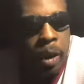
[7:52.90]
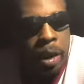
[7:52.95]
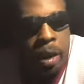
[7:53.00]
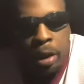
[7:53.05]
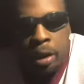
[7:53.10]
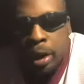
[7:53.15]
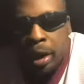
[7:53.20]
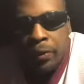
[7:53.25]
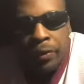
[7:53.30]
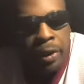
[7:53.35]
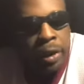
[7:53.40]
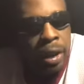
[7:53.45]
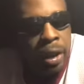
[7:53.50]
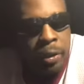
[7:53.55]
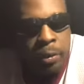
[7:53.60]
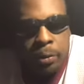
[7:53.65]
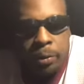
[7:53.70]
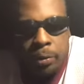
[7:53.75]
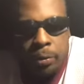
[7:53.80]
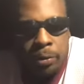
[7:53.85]
You never
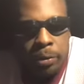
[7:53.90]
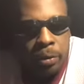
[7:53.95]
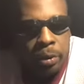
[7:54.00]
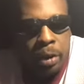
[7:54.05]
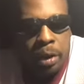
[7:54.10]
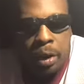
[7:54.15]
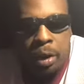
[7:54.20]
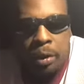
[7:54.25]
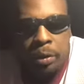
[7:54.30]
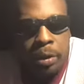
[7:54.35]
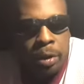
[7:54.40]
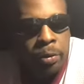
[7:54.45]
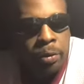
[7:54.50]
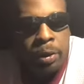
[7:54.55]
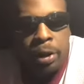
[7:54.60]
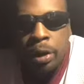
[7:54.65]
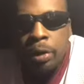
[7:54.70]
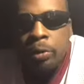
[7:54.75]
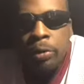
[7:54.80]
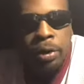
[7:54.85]
know. You know, you
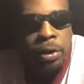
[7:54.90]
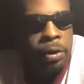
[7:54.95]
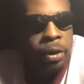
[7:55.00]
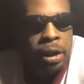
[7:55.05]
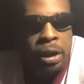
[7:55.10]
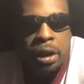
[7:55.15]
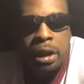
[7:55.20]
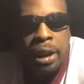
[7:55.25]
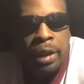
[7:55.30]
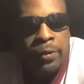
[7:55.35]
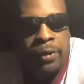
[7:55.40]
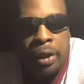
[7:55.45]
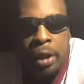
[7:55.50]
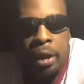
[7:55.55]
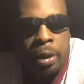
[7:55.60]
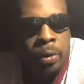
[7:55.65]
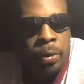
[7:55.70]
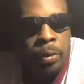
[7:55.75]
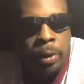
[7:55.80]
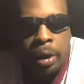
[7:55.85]
just never
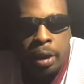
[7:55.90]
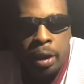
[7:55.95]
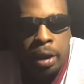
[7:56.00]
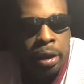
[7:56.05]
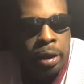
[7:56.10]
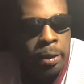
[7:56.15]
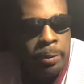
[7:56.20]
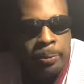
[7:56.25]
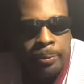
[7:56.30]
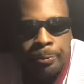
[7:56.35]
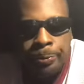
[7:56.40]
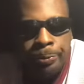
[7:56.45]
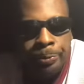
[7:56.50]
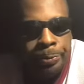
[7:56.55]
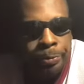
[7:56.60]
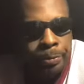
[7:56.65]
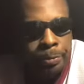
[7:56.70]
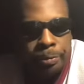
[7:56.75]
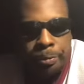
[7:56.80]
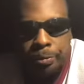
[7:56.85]
know
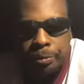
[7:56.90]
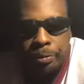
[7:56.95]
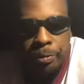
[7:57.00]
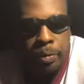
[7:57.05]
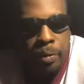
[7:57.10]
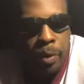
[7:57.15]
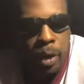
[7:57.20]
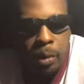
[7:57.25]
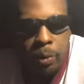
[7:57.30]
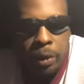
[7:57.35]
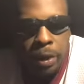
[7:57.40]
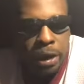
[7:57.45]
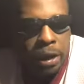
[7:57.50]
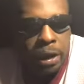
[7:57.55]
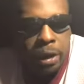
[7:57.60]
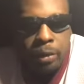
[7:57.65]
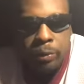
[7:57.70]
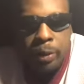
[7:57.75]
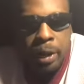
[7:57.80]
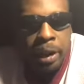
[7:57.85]
with
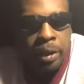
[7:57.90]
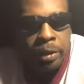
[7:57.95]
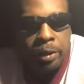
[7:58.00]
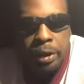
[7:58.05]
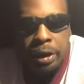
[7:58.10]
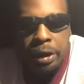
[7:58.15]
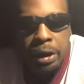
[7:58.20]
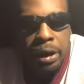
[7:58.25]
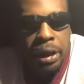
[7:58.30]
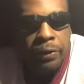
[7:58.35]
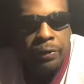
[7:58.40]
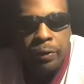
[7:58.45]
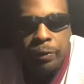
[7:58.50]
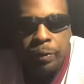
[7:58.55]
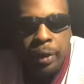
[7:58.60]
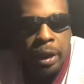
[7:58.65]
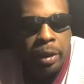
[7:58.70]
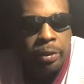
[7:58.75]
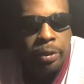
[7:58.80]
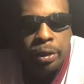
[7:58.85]
6 rounders and 7
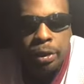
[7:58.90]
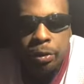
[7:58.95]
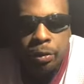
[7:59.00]
rounders.